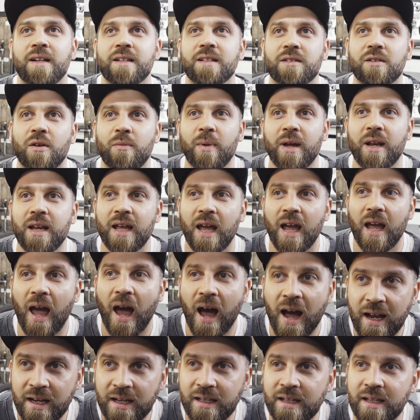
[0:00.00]
so many
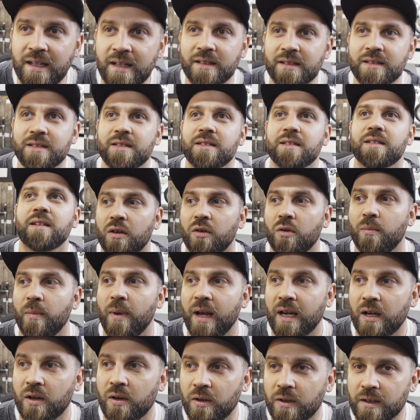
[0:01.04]
ideas to
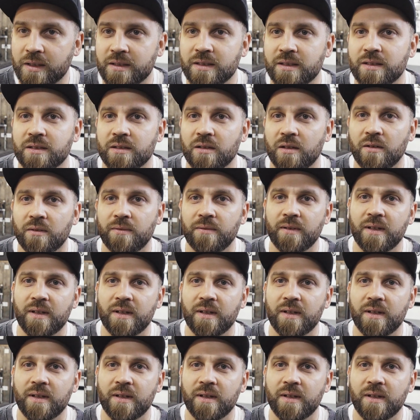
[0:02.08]
make courses of.